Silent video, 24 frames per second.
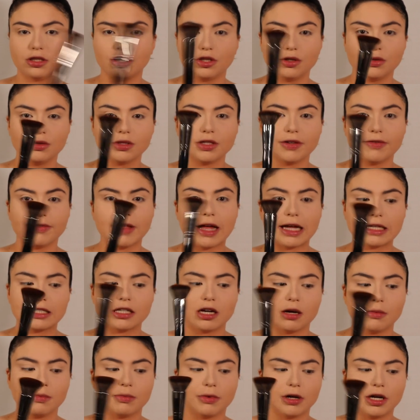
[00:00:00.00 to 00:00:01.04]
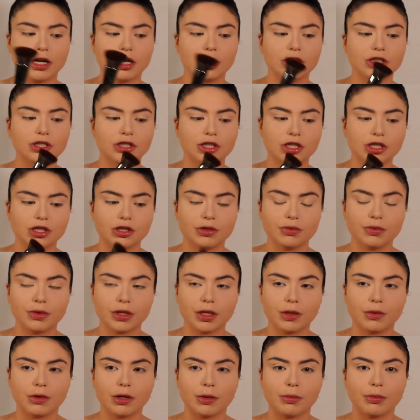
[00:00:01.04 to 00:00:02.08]
Use a flat top brush because you
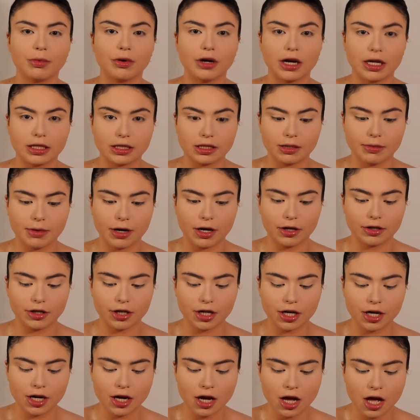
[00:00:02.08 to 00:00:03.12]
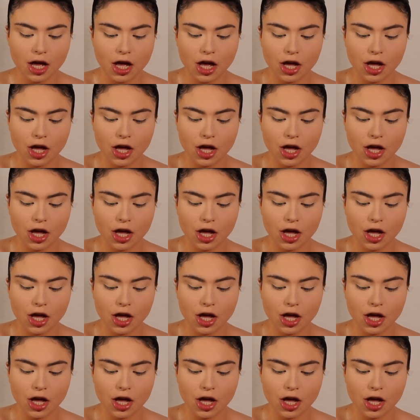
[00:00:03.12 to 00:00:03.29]
really want to press the powder.